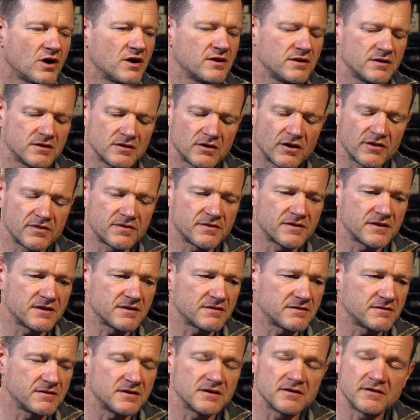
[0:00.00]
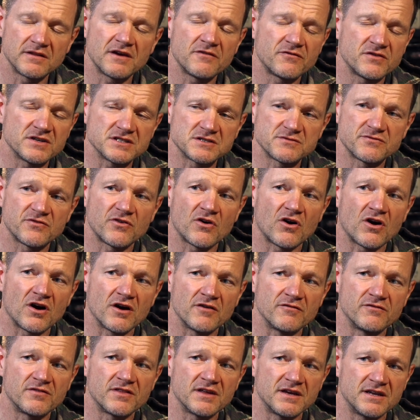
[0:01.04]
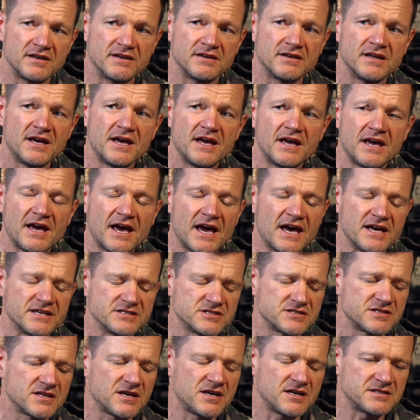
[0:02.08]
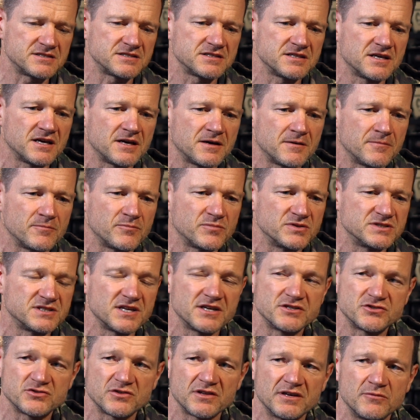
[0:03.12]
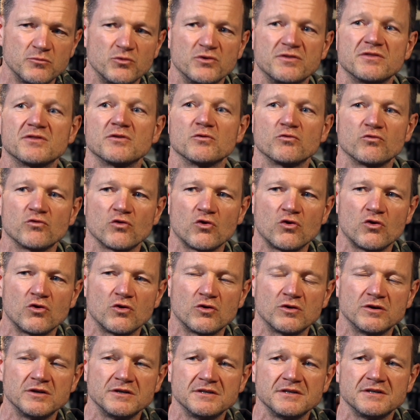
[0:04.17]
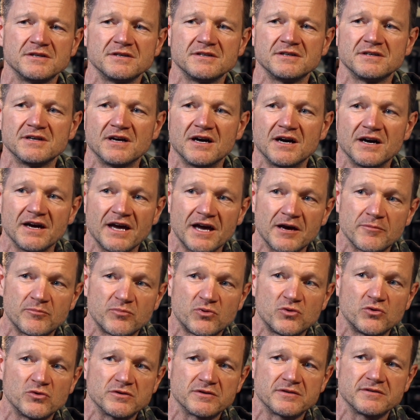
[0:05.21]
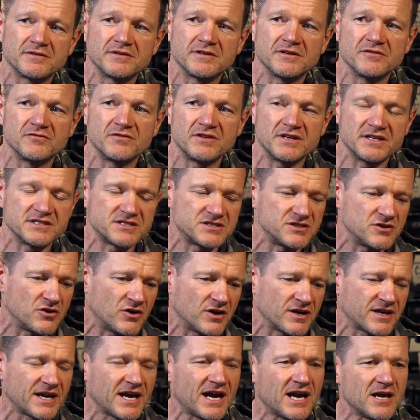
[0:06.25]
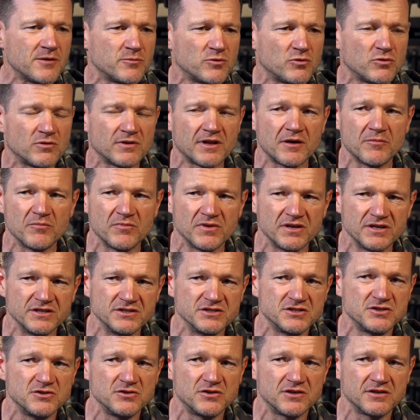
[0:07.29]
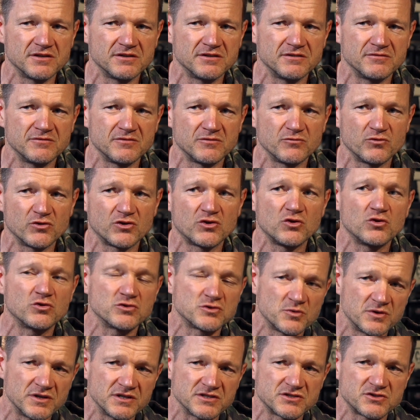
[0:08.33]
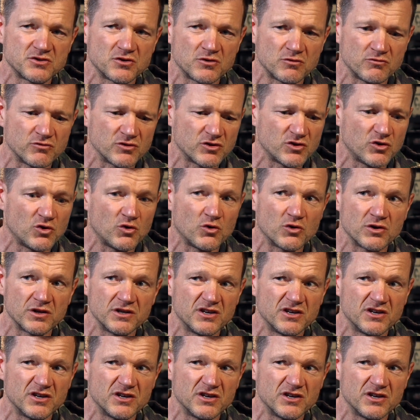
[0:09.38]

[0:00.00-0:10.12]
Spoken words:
I think the FS5 then has that potentially with the raw output of the SDI cable. That means you can record to an external recorder.